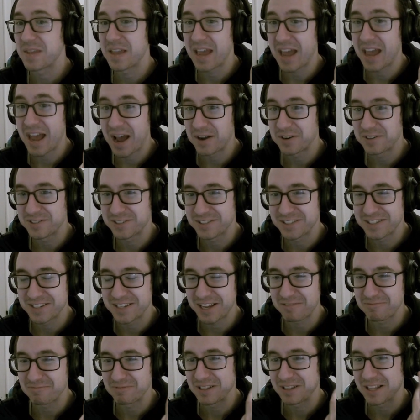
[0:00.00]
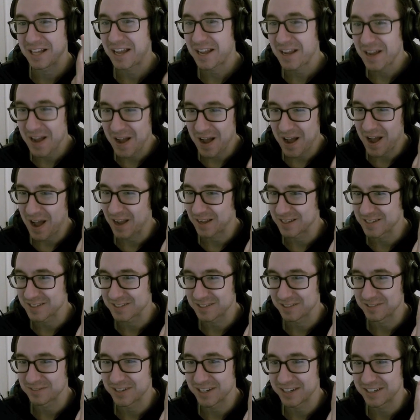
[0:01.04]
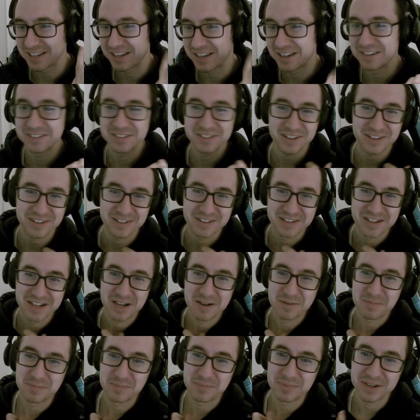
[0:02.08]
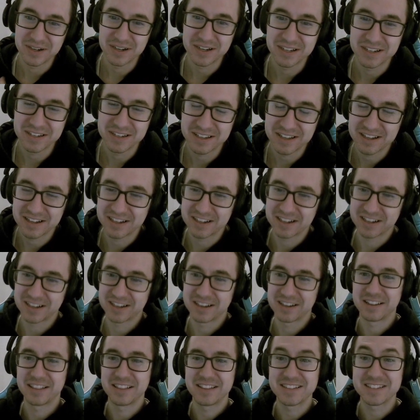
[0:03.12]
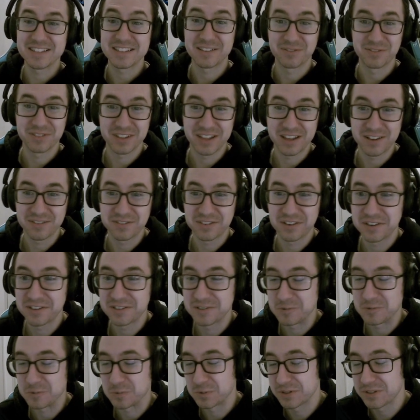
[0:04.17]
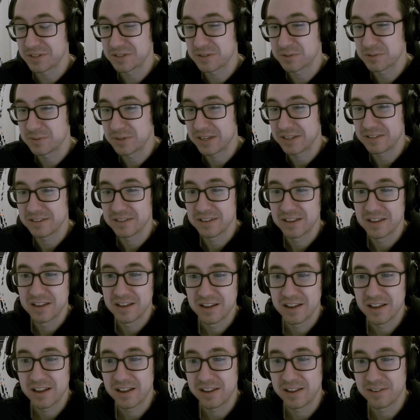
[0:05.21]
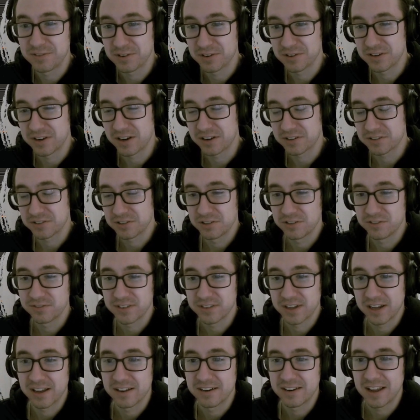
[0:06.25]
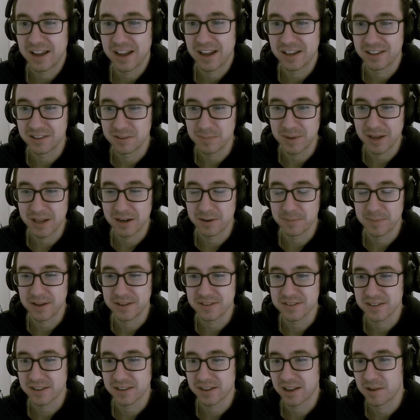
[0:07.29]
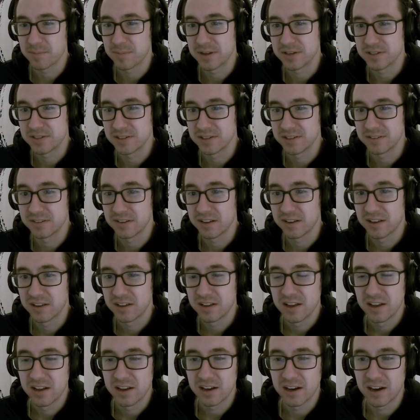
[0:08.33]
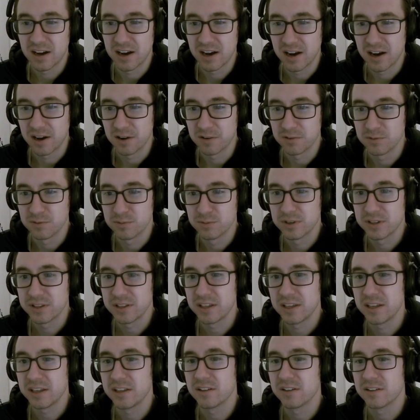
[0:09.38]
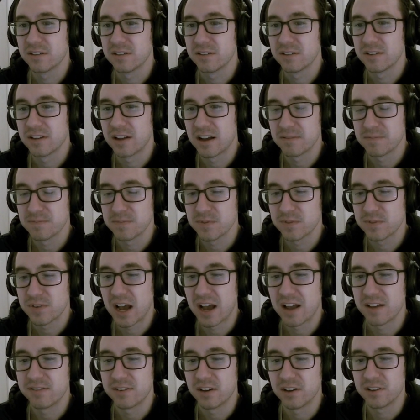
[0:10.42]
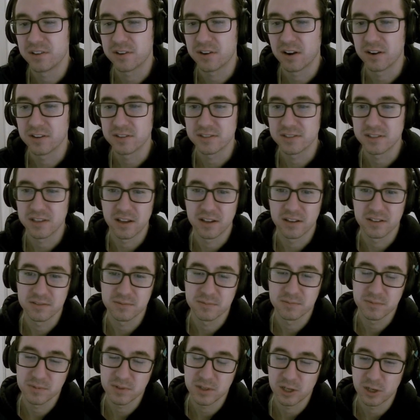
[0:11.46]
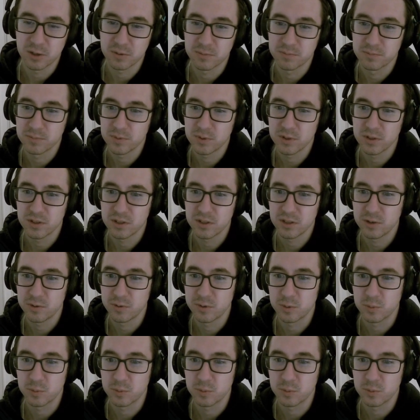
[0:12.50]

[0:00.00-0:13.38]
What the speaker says: how does the deck play? I guess I'll find out. But at least the flavor is really sweet if you're a Doctor Who fan, and the mana base, like I mentioned, really high value cards that you would